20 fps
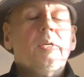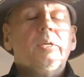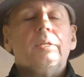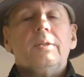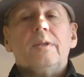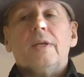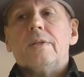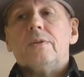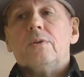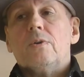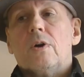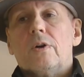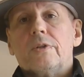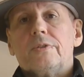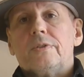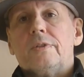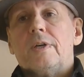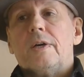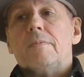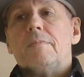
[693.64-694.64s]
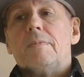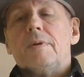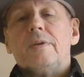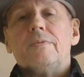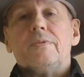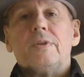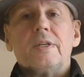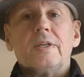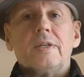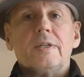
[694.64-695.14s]
Then you ask them
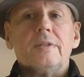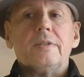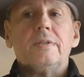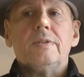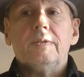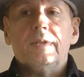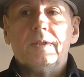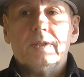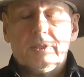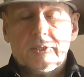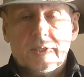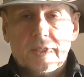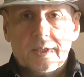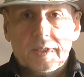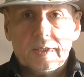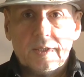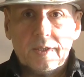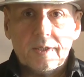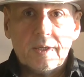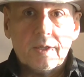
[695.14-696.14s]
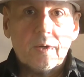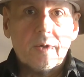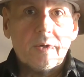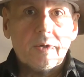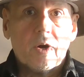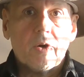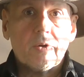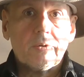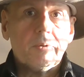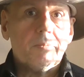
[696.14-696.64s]
if they can, are